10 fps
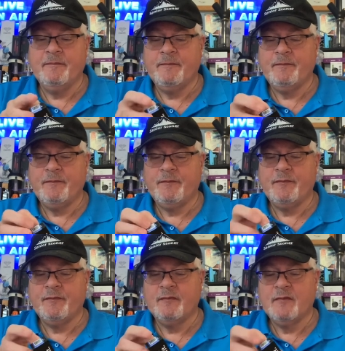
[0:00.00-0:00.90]

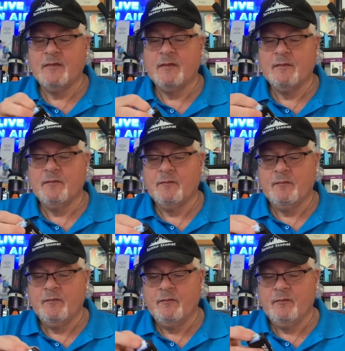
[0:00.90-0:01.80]

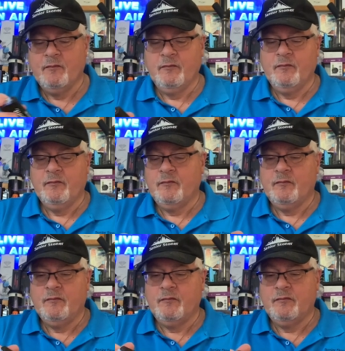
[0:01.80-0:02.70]

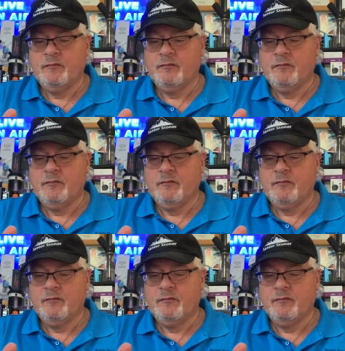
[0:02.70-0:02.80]
(silence)